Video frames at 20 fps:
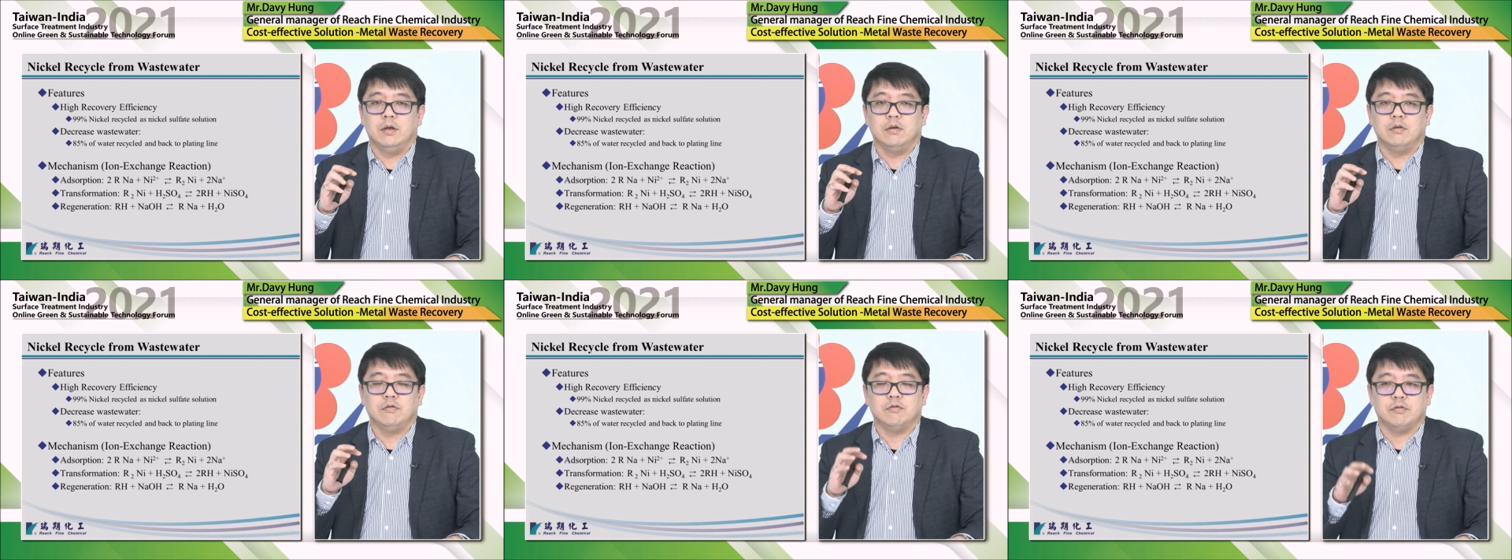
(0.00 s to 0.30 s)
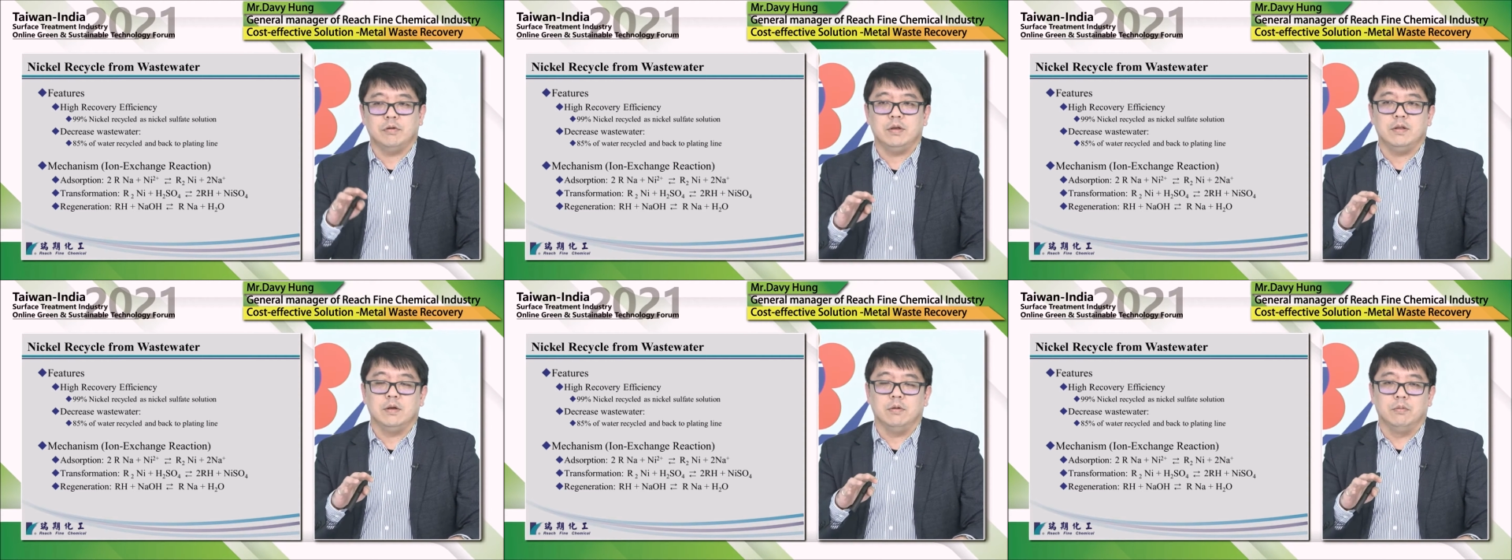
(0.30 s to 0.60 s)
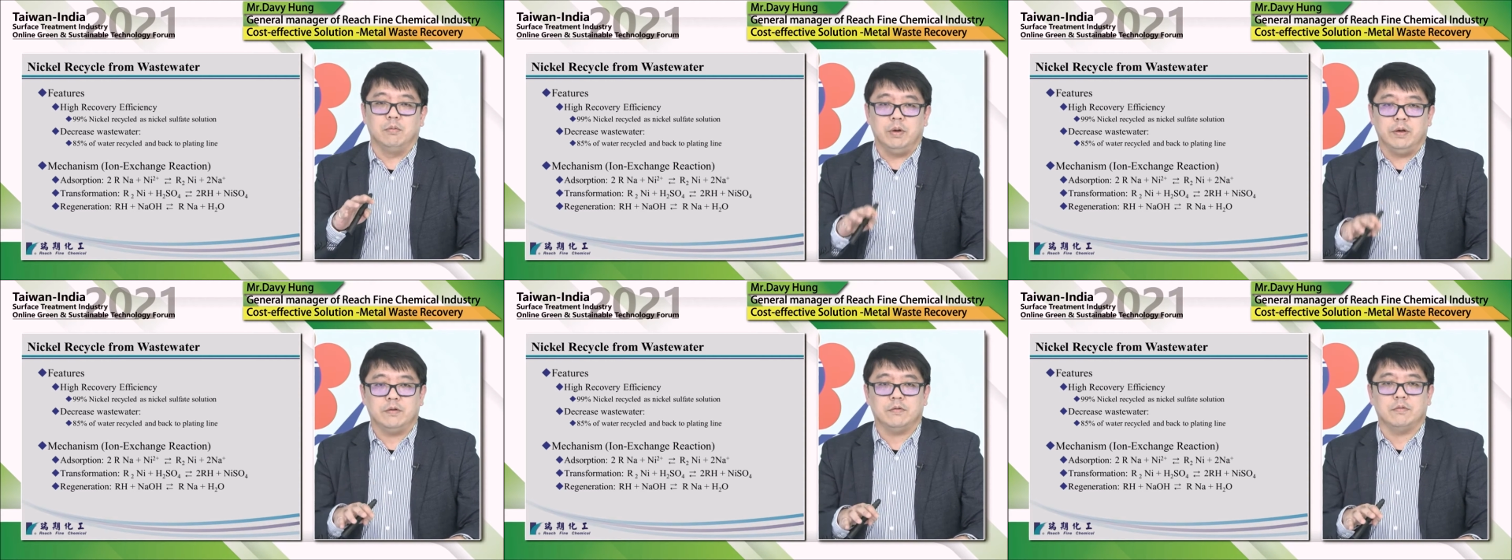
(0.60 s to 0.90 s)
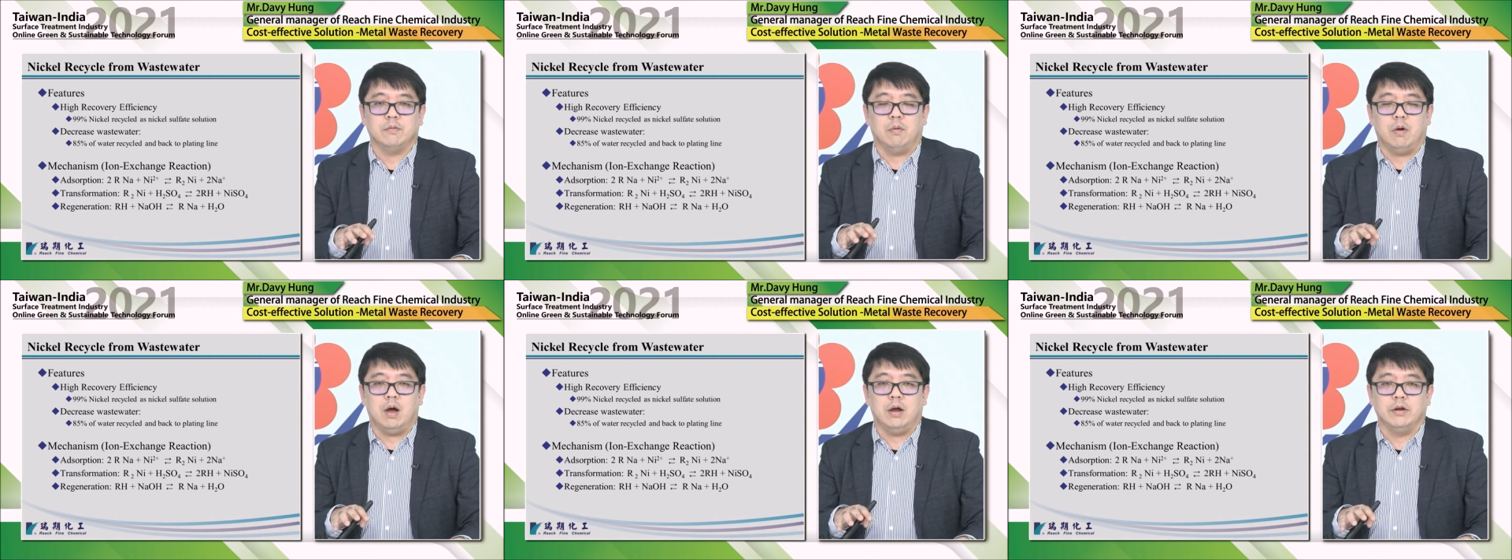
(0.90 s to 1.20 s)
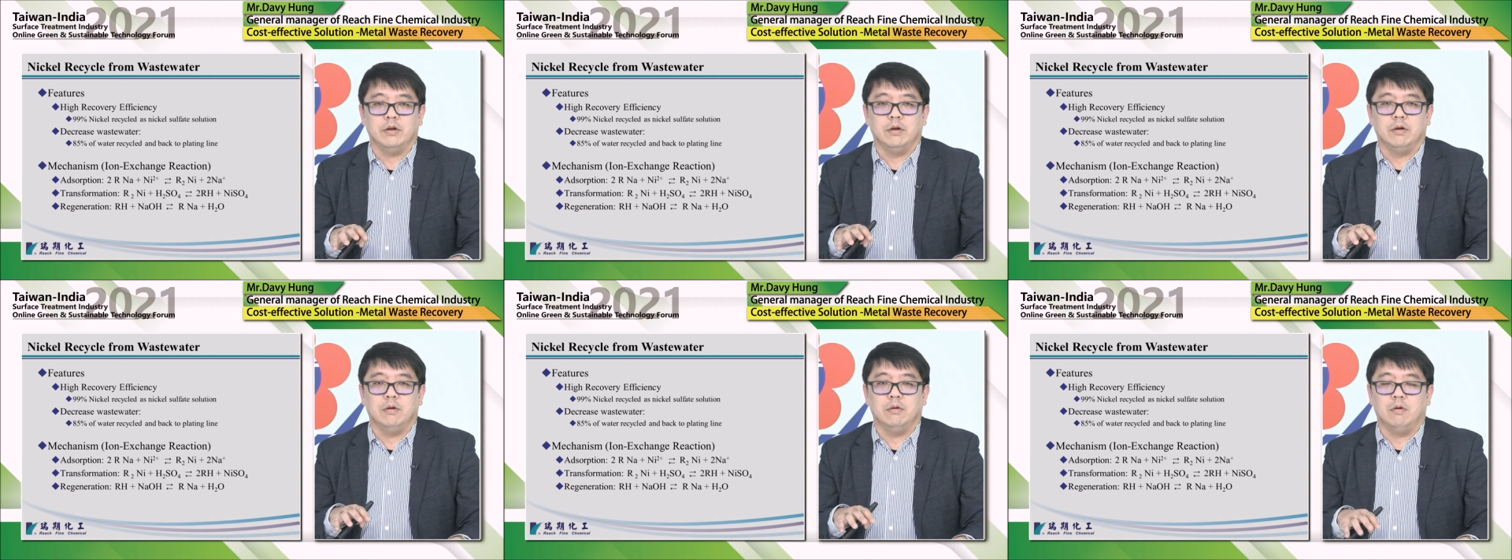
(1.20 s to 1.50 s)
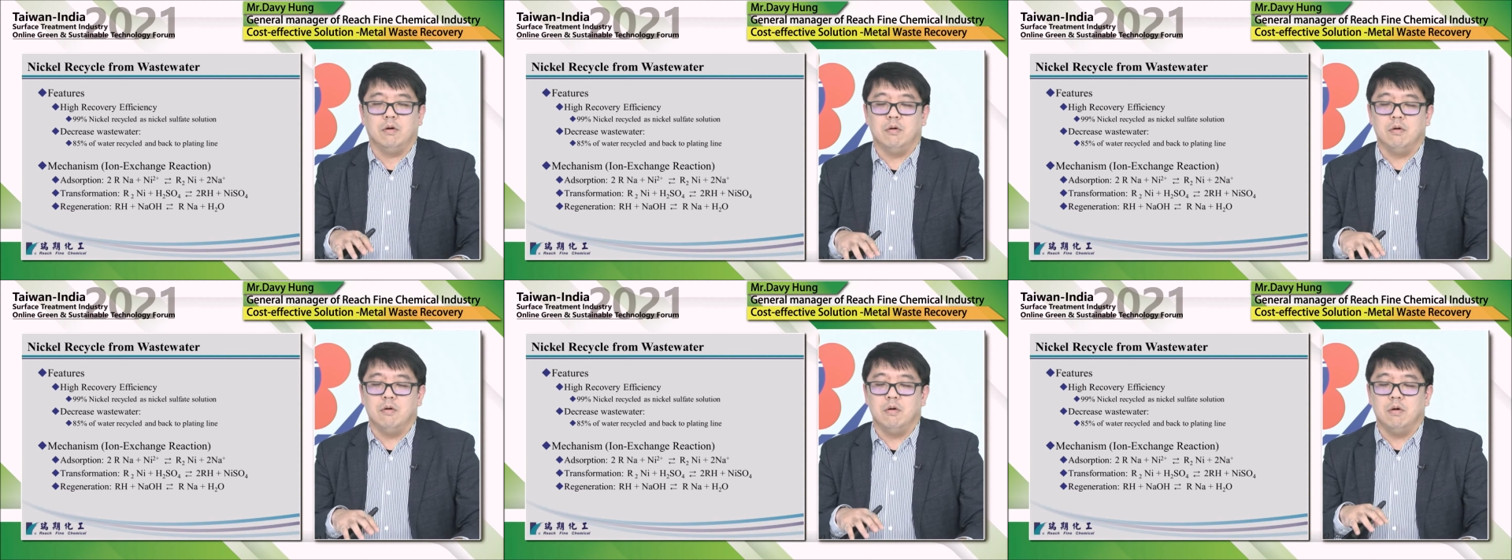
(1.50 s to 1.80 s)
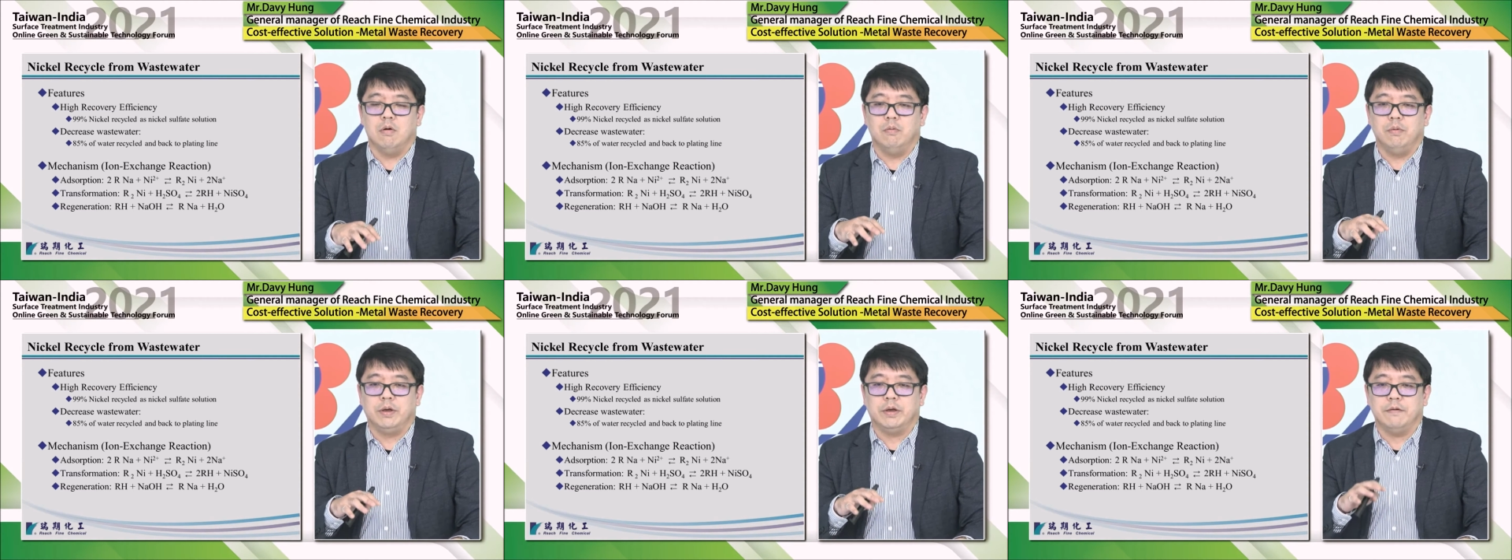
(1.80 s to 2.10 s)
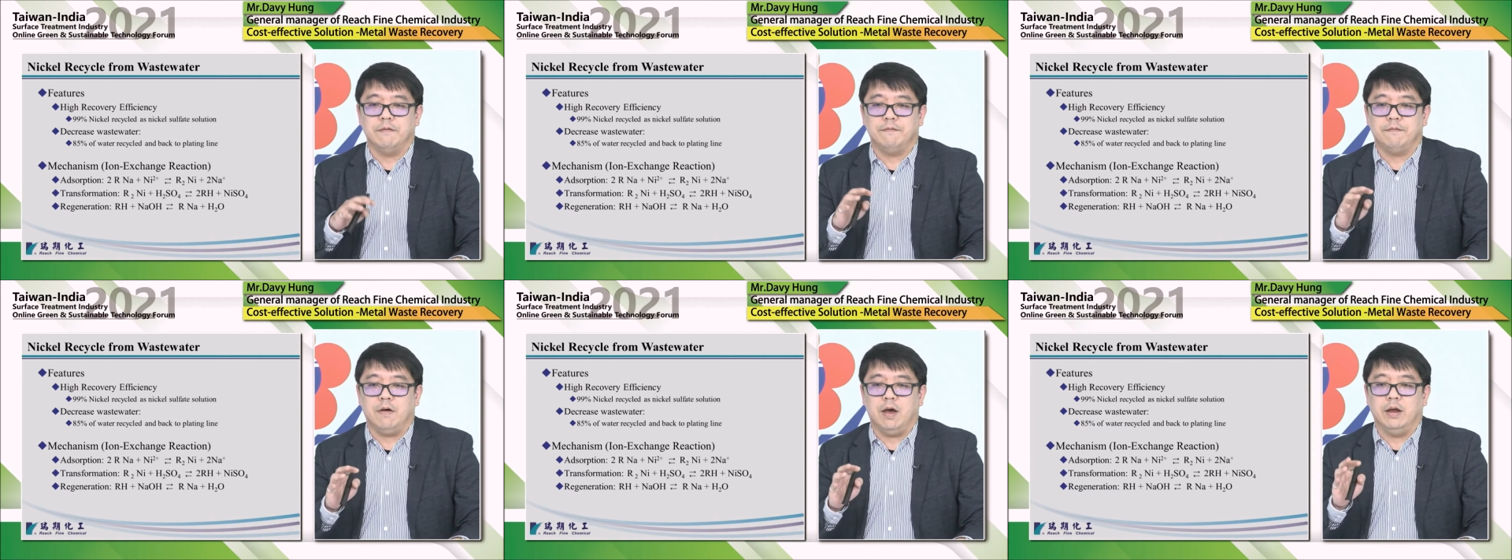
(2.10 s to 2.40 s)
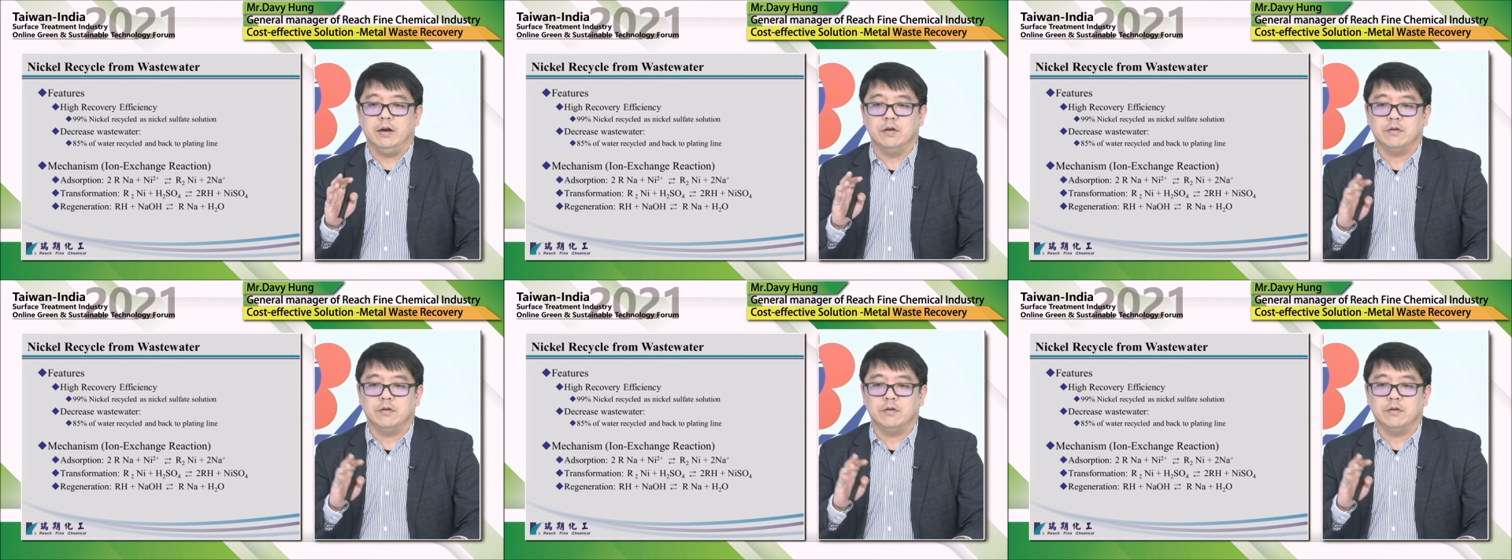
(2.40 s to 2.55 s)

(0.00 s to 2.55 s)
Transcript: treat the wastewater or we can find